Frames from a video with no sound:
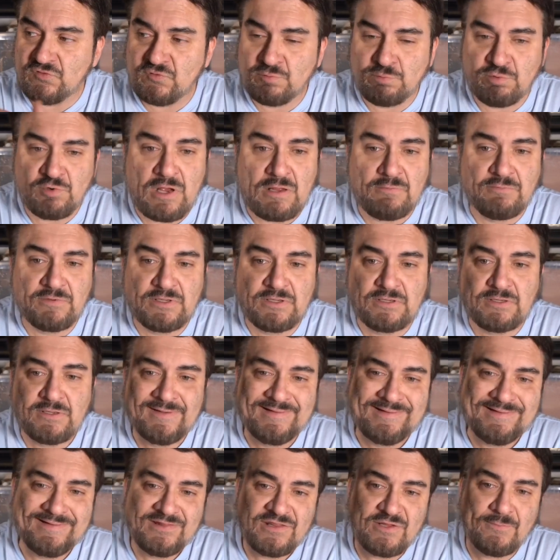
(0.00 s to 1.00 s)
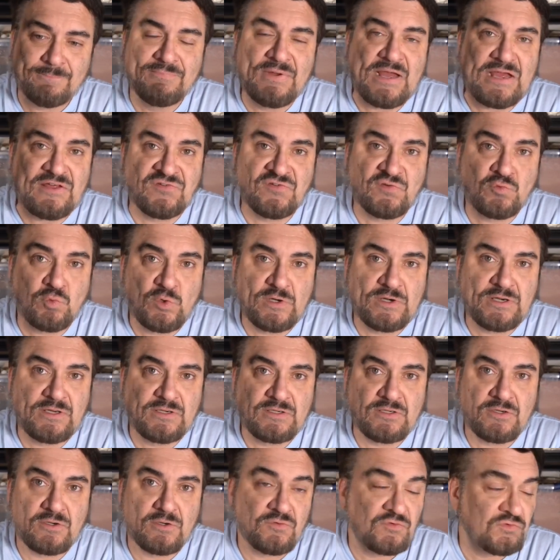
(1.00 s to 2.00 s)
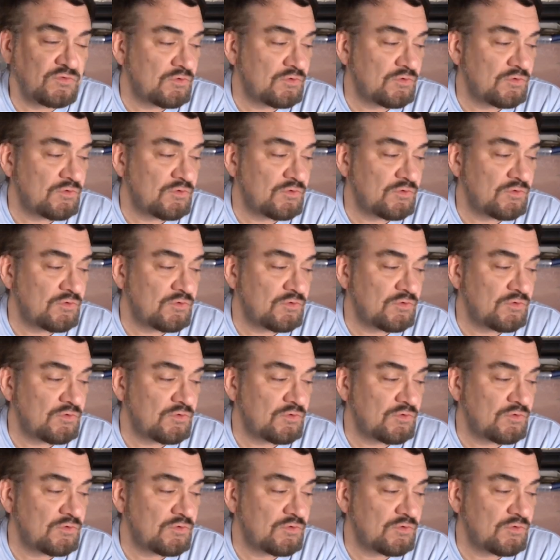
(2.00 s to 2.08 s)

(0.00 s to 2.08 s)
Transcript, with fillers: this is probably the best one in here.